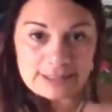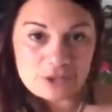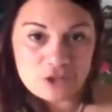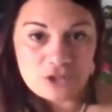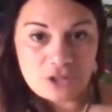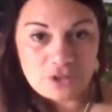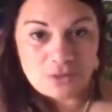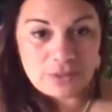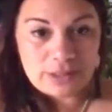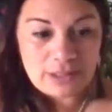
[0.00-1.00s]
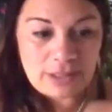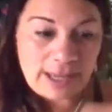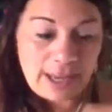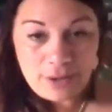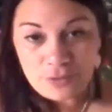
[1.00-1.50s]
that shows that you're really like
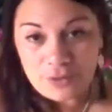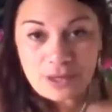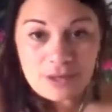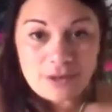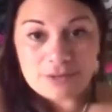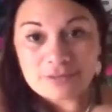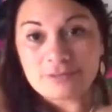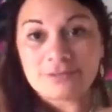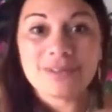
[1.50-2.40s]
out there and,